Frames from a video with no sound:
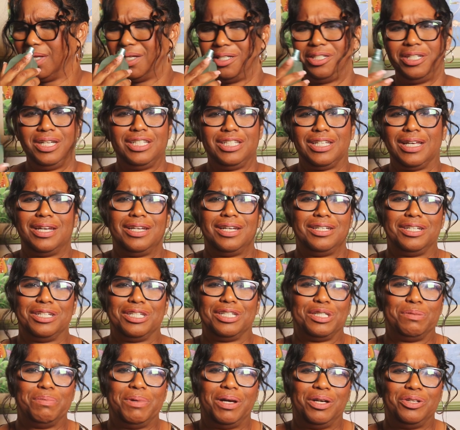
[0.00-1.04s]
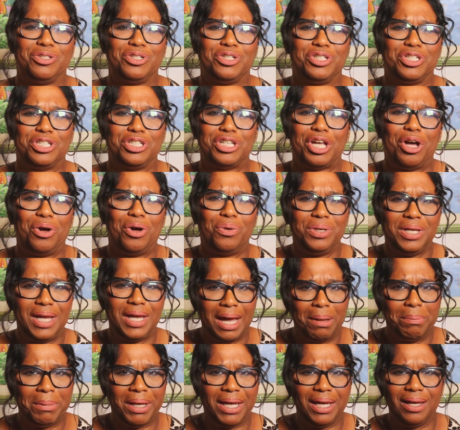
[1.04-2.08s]
And she's going to just smell so
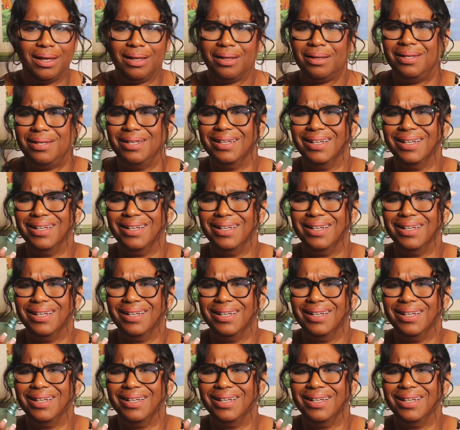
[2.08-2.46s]
yummy.